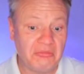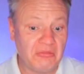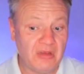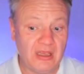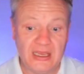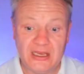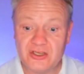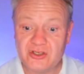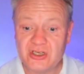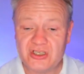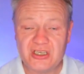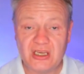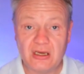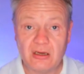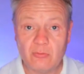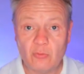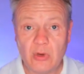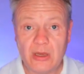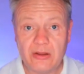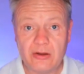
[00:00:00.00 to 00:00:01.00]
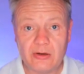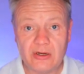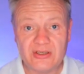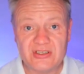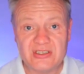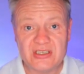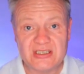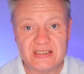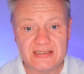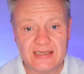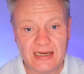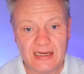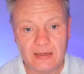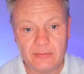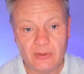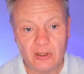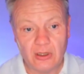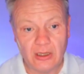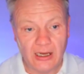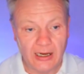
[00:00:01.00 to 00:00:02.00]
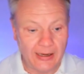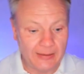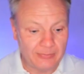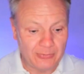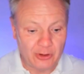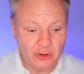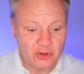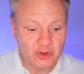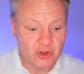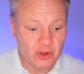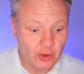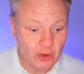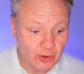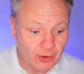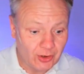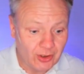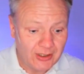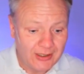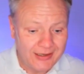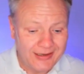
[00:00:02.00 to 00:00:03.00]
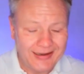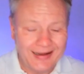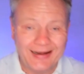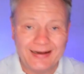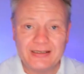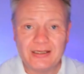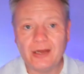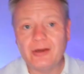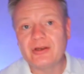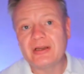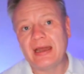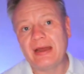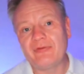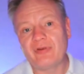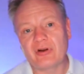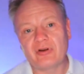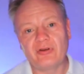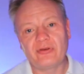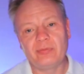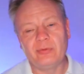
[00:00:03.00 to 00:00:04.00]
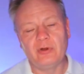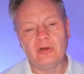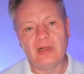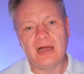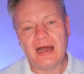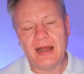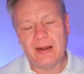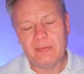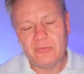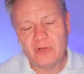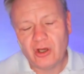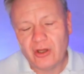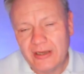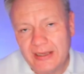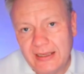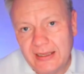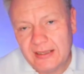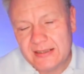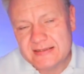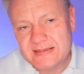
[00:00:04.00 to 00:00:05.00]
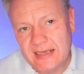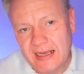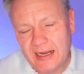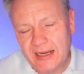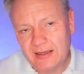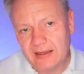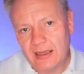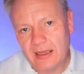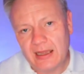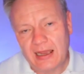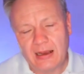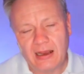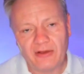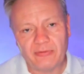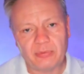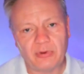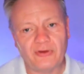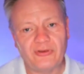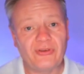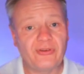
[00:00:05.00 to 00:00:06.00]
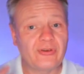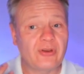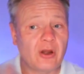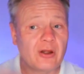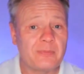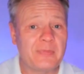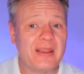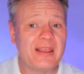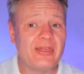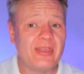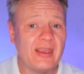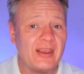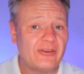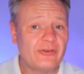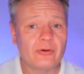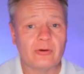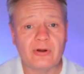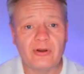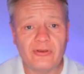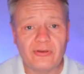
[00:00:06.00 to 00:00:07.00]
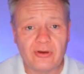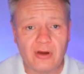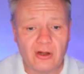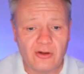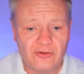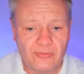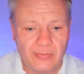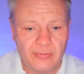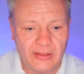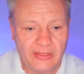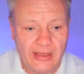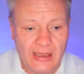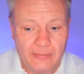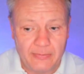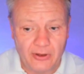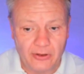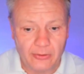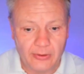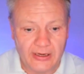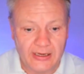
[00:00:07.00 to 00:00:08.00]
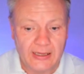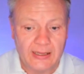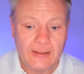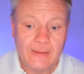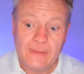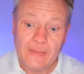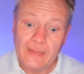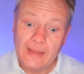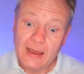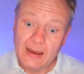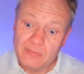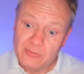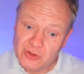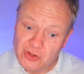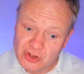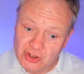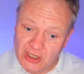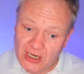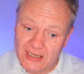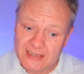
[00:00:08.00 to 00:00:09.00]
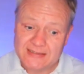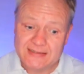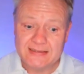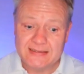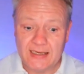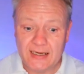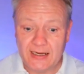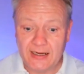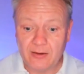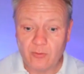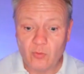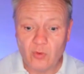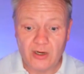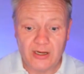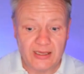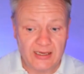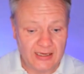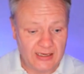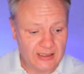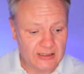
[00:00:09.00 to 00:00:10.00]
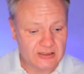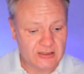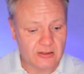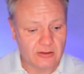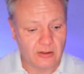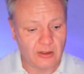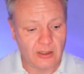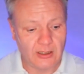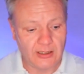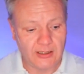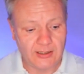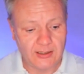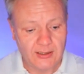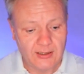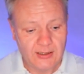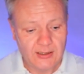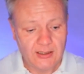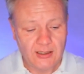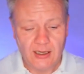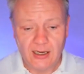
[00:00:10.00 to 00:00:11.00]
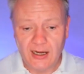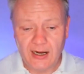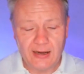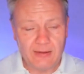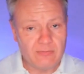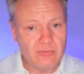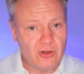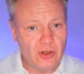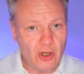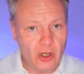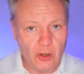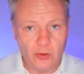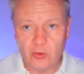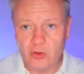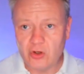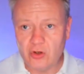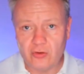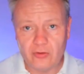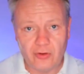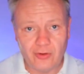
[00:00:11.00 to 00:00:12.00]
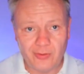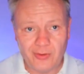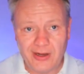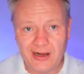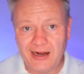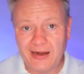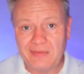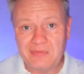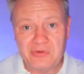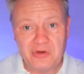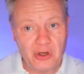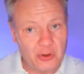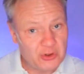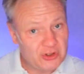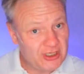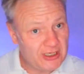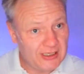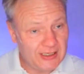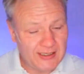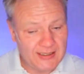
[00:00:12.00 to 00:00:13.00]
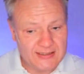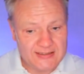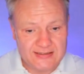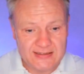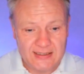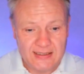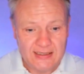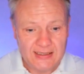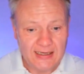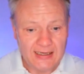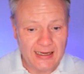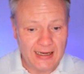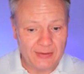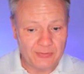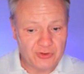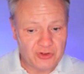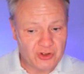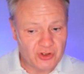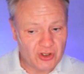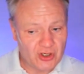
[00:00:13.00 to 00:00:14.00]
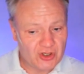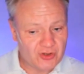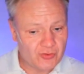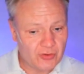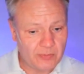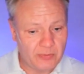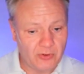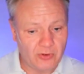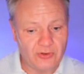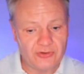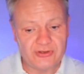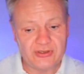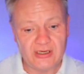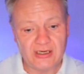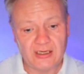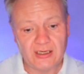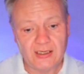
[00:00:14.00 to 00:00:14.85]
Interesting, whether it's sustainable, I'm not sure. I don't have a crystal ball. I'm not here saying that house prices are going to be this or it's going to be that, by the way. I'm just saying what it is currently. I am no guru. I am no genius. I'm just reporting.